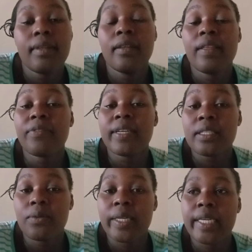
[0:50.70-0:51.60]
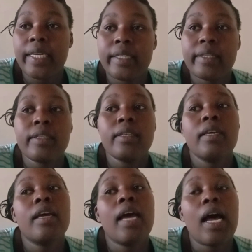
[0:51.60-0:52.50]
The first one is
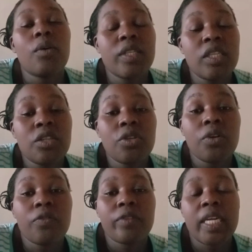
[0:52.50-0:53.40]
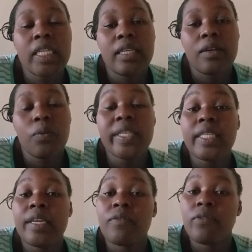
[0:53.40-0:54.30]
acquisition of data, which
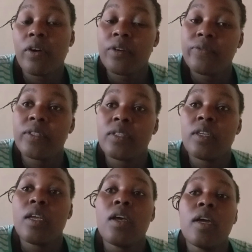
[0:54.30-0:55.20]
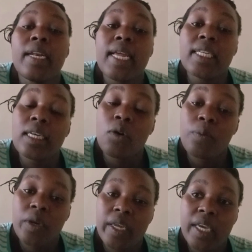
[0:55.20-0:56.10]
involves data
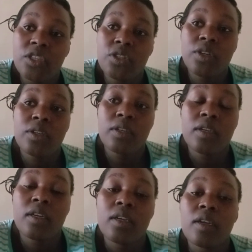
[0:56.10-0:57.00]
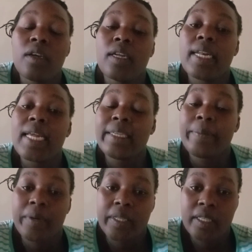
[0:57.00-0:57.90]
communication, data
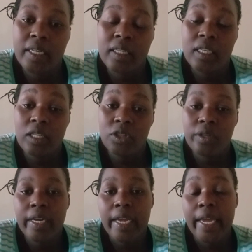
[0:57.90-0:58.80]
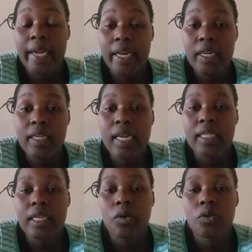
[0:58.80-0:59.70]
presentation, and
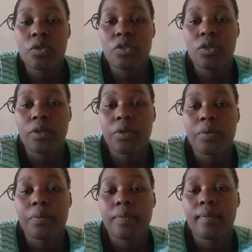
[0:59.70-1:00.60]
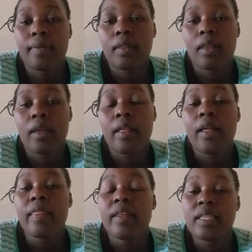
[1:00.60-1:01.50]
data control.
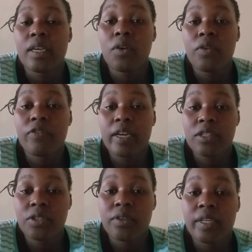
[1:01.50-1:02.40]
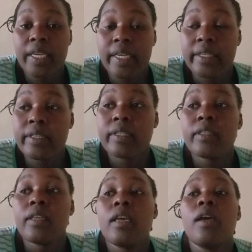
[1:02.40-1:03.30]
The second function is
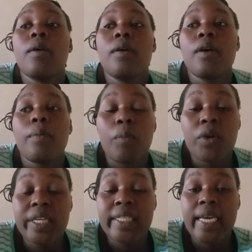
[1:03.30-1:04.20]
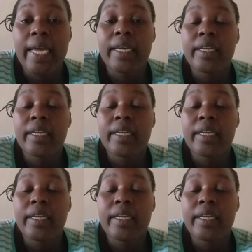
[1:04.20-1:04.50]
monitor and